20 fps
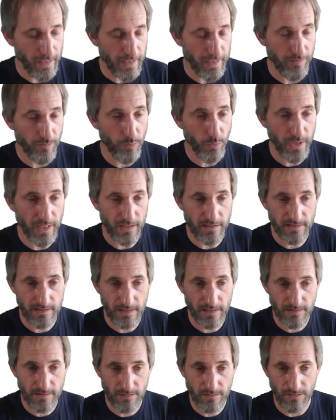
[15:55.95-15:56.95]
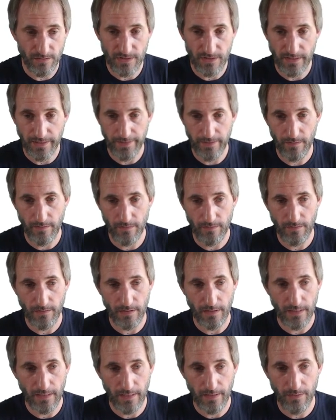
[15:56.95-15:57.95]
If we access the container
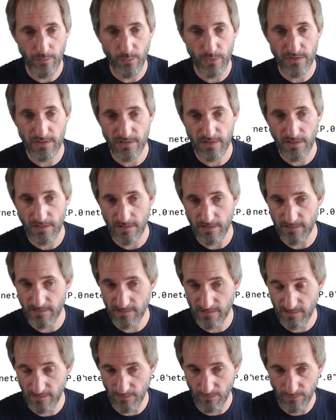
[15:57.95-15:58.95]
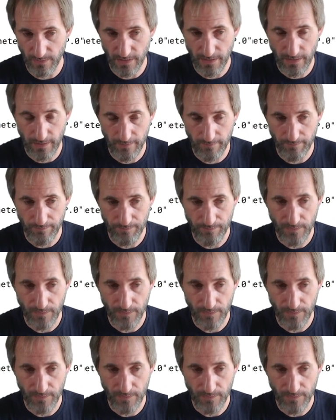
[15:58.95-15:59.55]
again, we see it's still running.